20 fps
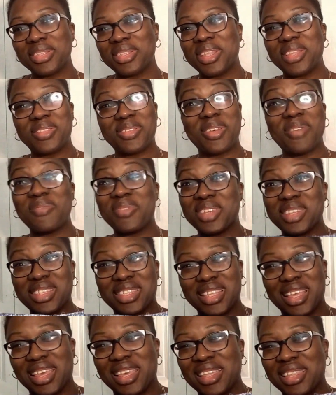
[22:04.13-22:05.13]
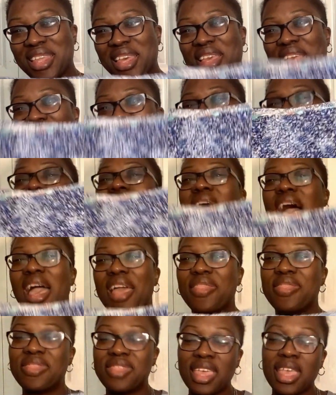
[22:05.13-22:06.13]
That's all I'm going to say. Like, I
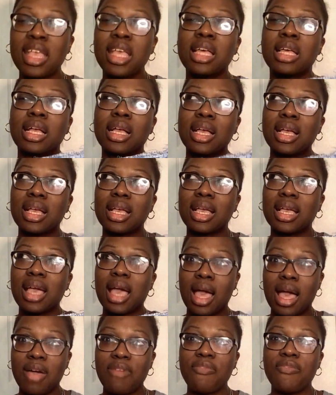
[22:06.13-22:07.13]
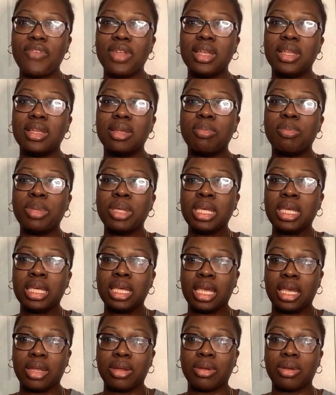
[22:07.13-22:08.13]
think a confident
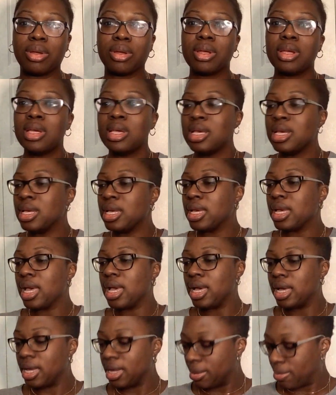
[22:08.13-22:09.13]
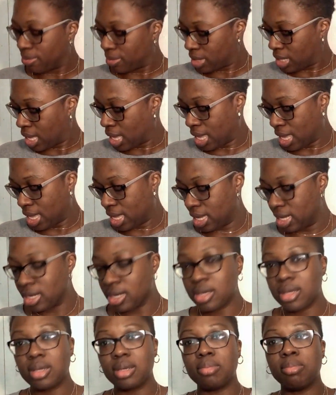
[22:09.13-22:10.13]
beginner
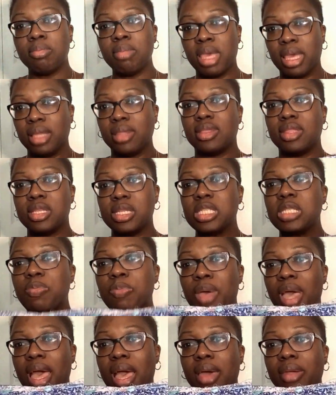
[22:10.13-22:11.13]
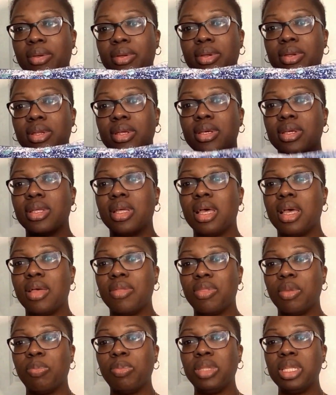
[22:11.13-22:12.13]
can make this pattern.
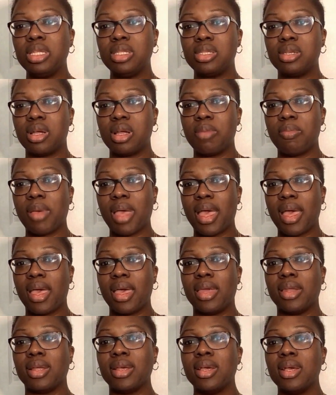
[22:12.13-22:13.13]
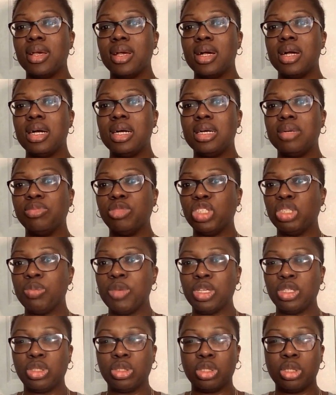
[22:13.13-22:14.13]
The pleats aren't bad. Just
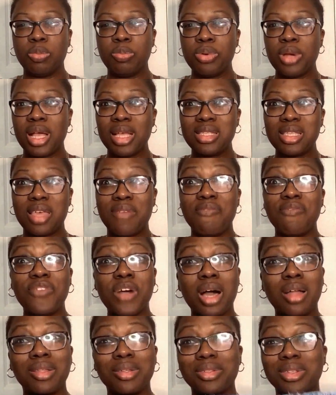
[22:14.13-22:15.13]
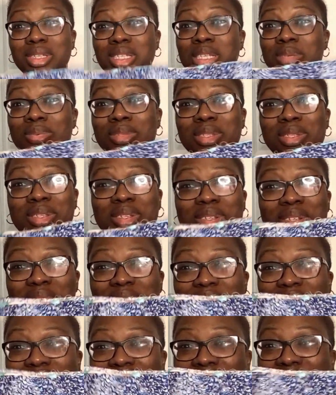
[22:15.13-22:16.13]
make sure you press and follow the tips and the
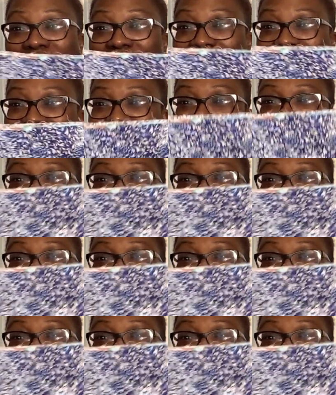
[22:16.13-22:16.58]
instructions.